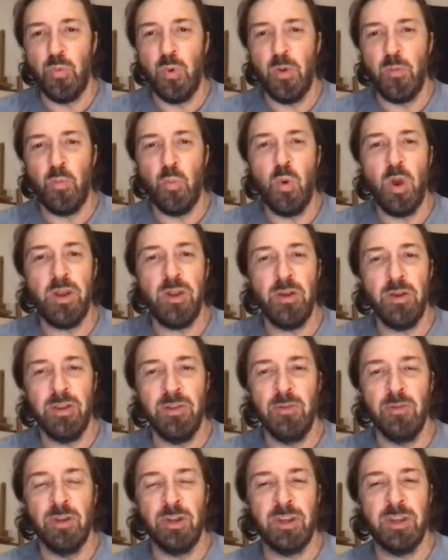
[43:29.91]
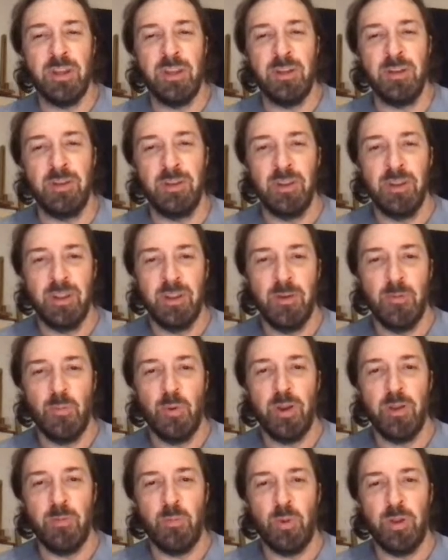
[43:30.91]
what are you looking
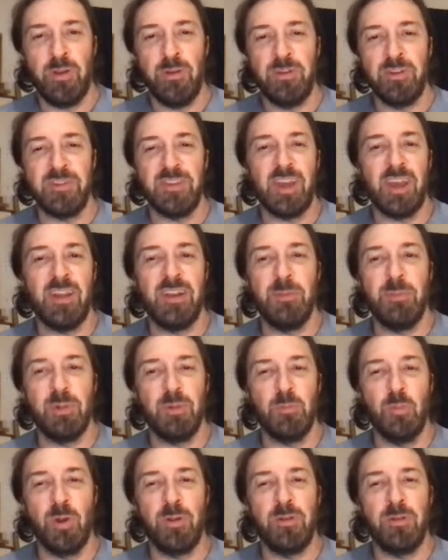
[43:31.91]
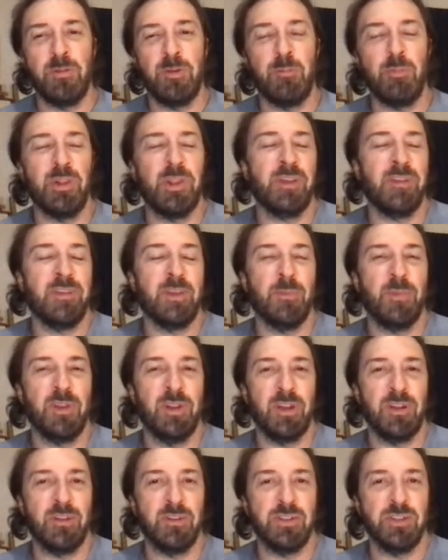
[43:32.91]
when you're deciding to play
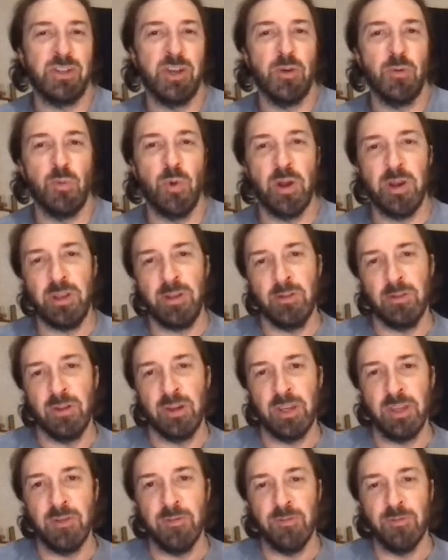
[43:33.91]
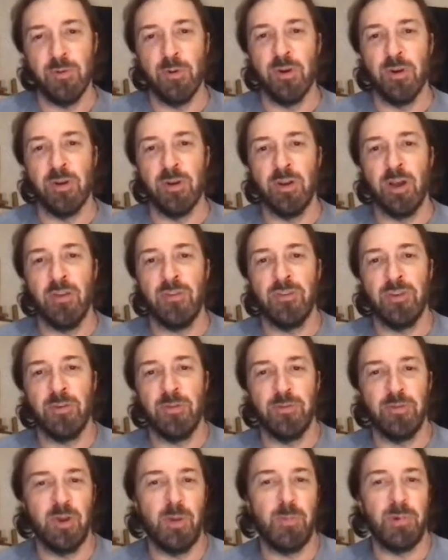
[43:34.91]
something on your show? What are you looking for? And
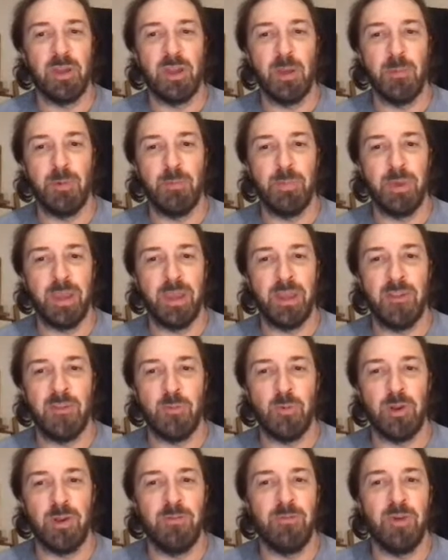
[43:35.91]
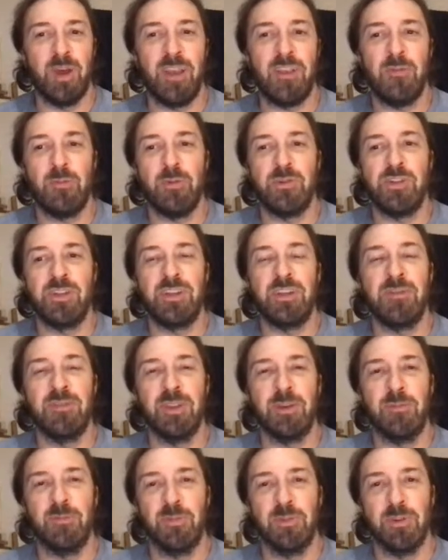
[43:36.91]
also for up and coming bands, what advice would you give
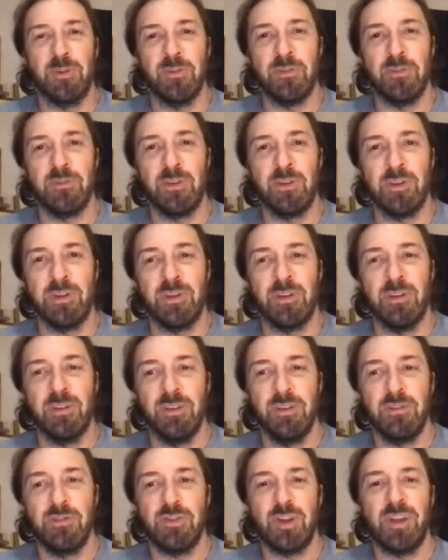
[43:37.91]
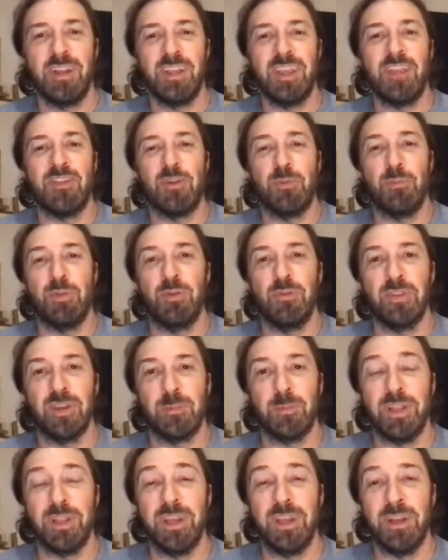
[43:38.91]
them for trying to get their
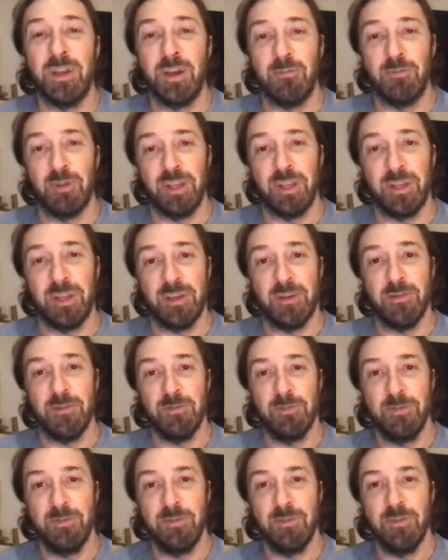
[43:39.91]
music played on radio?